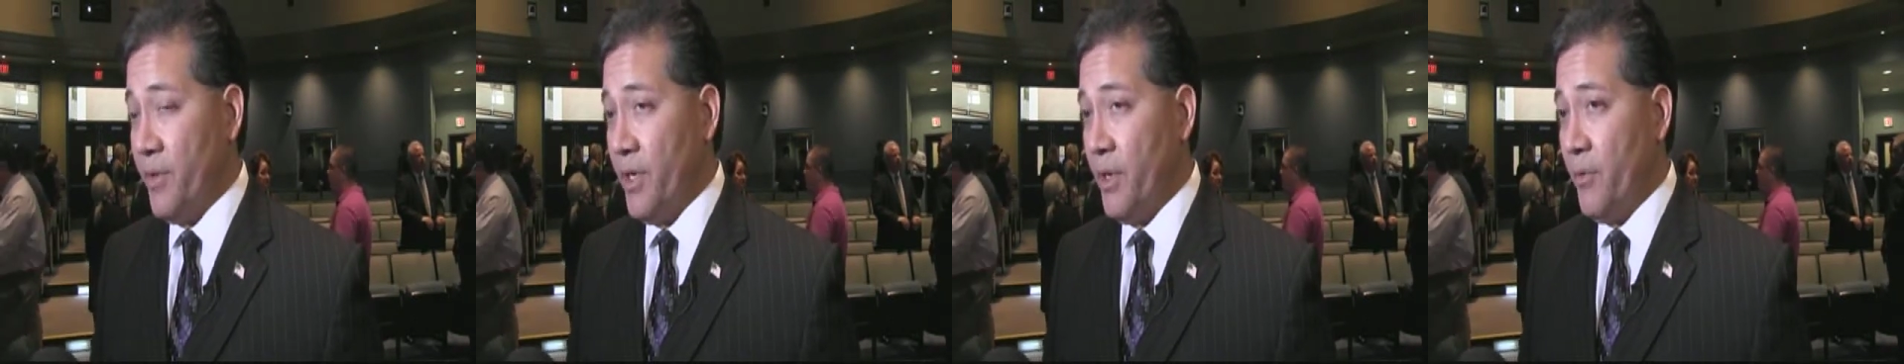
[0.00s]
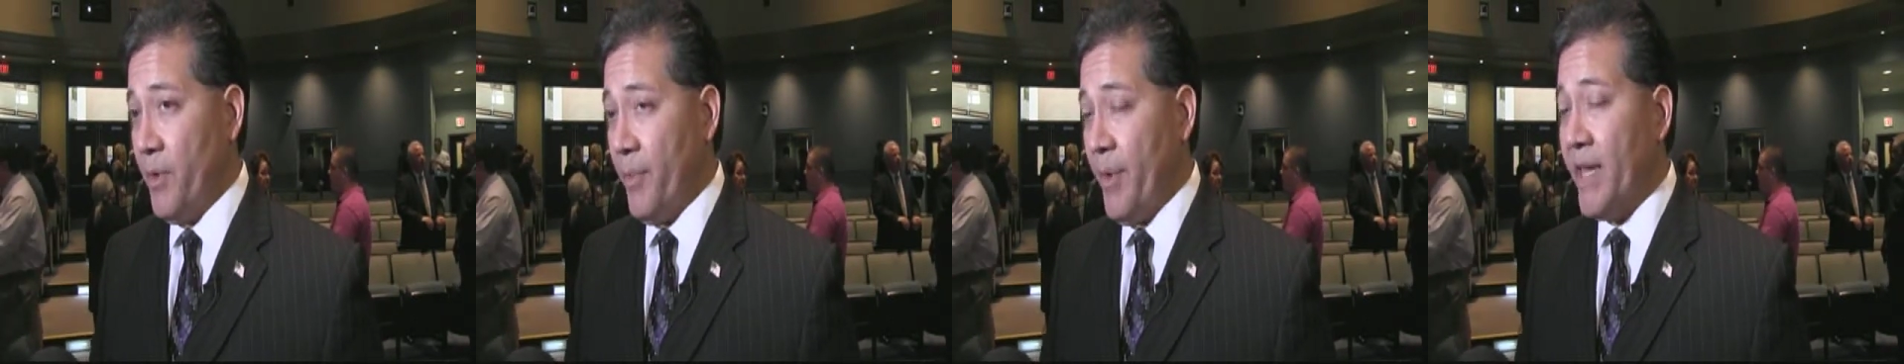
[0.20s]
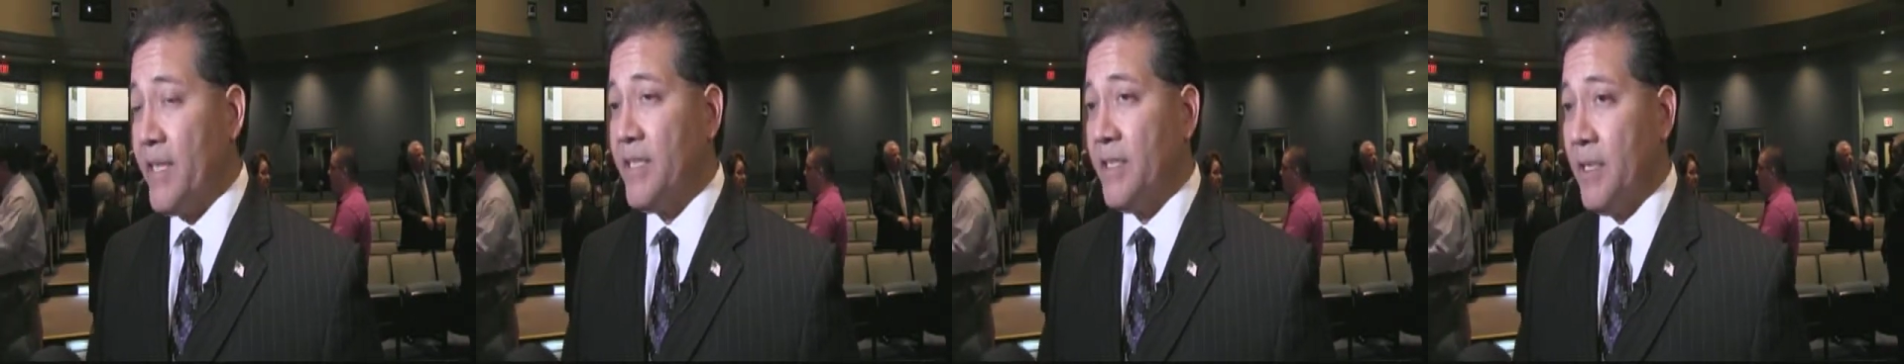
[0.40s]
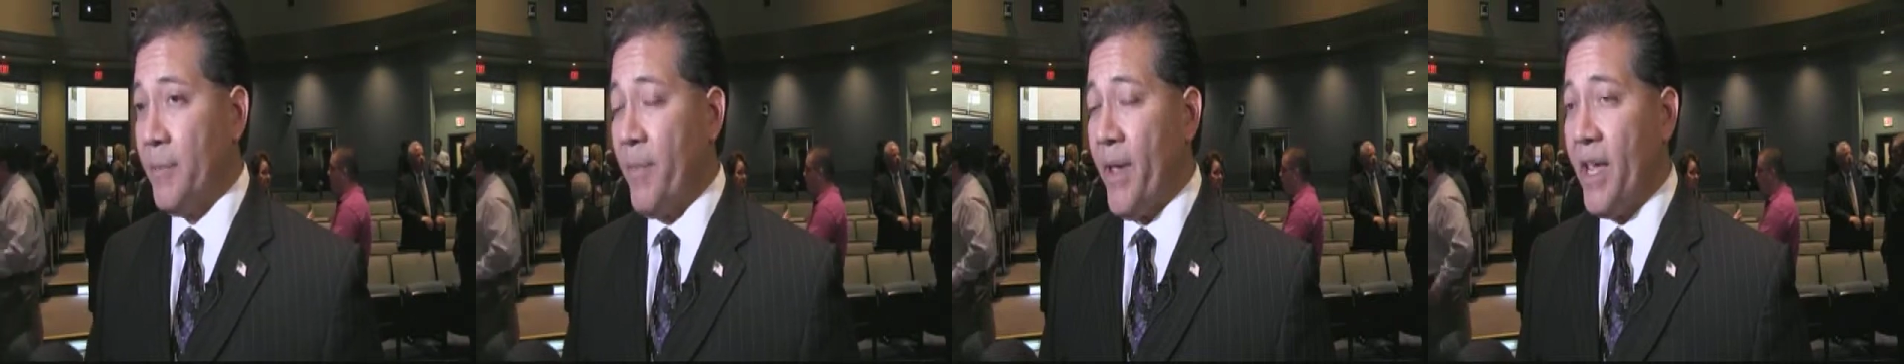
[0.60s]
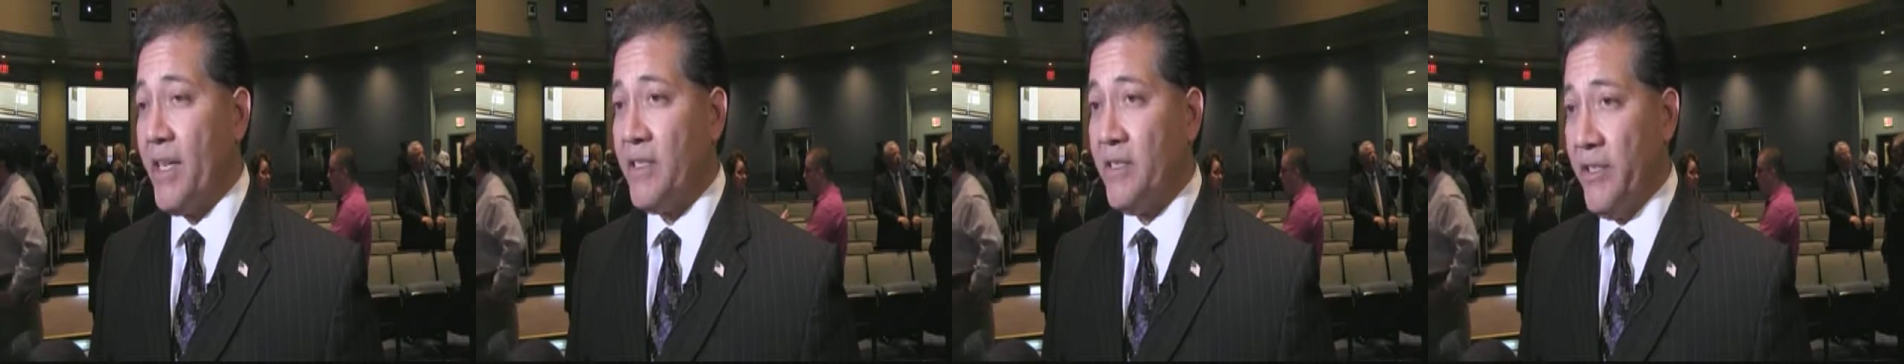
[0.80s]
You know, we
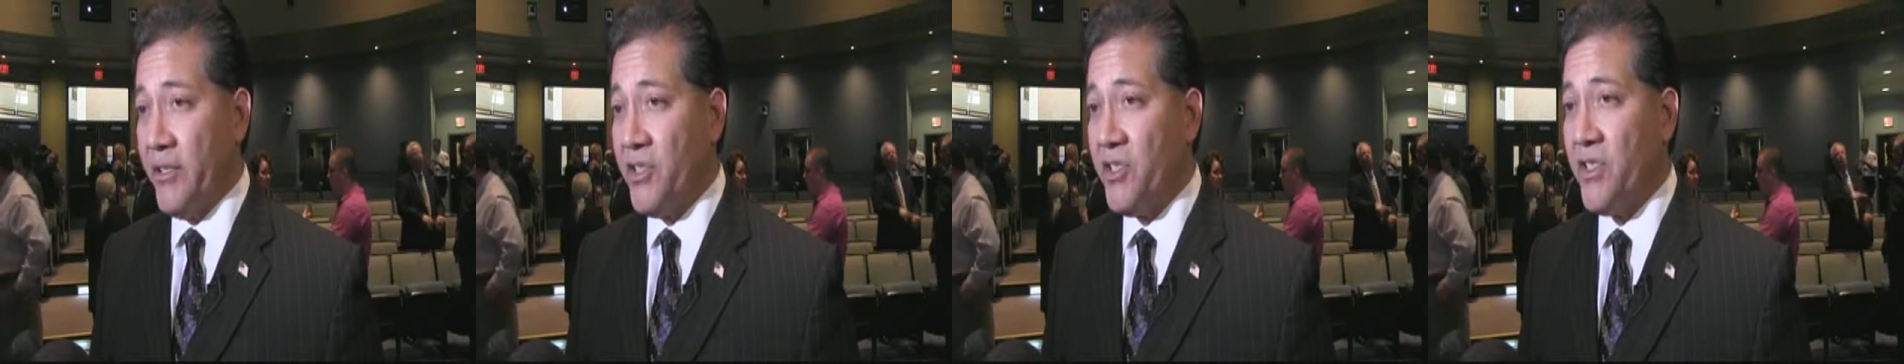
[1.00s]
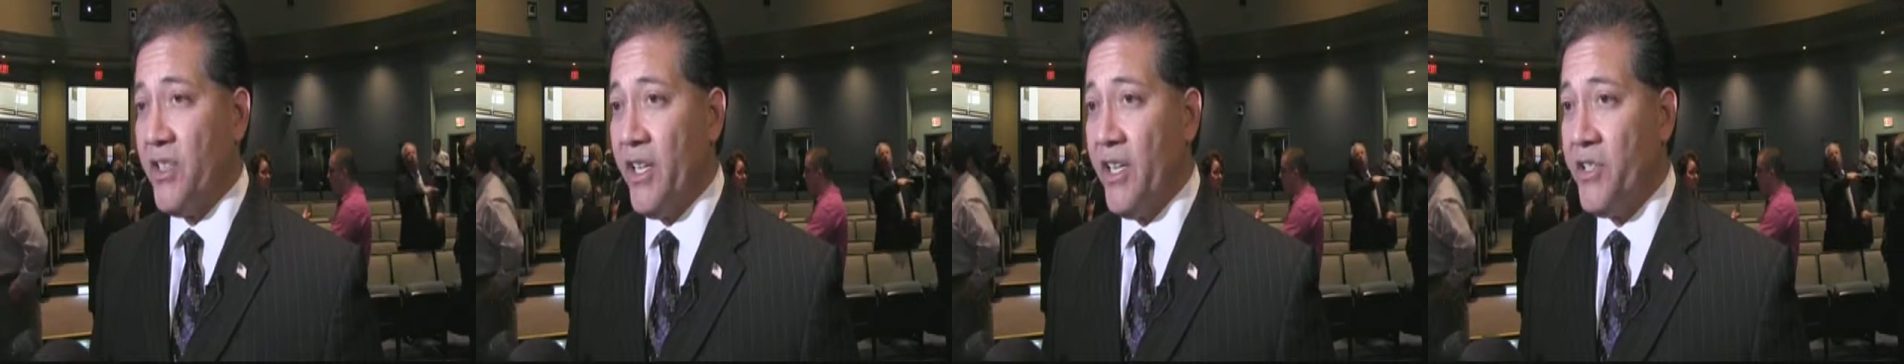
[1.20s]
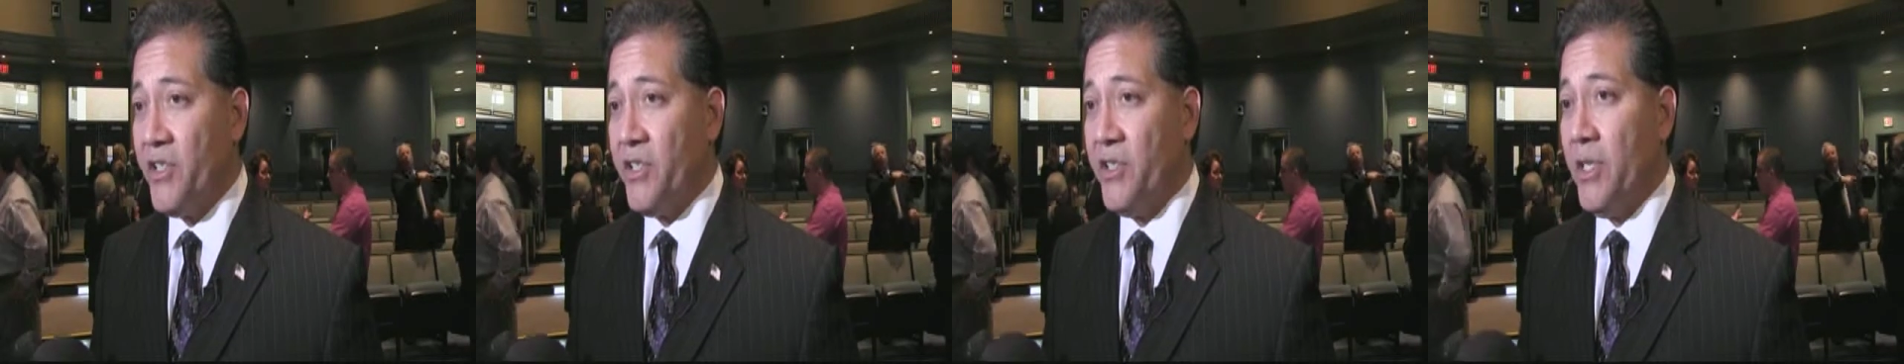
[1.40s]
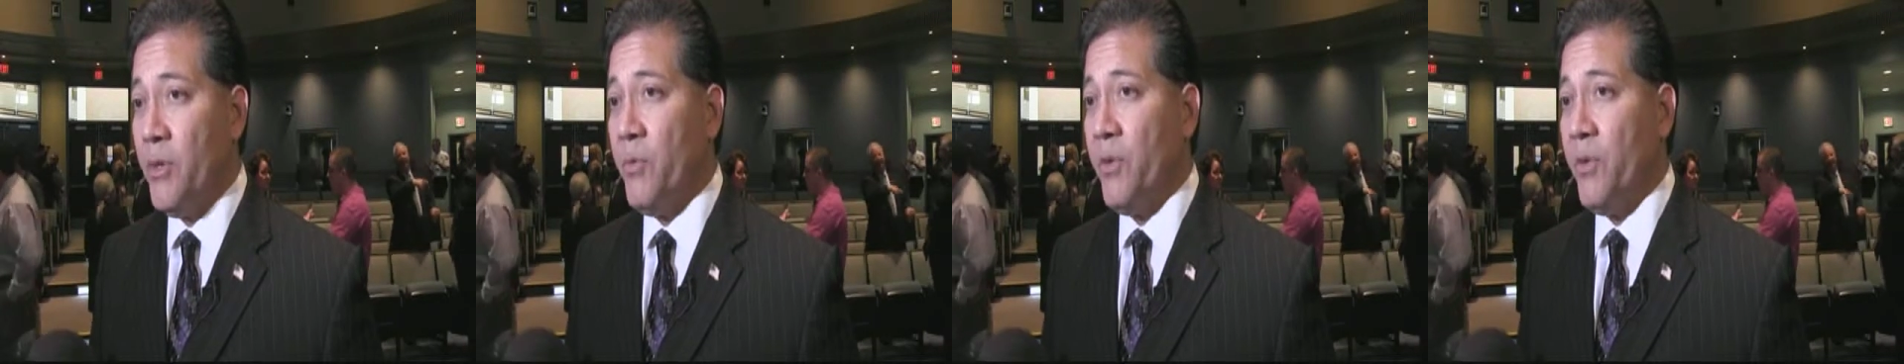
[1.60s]
basically passed legislation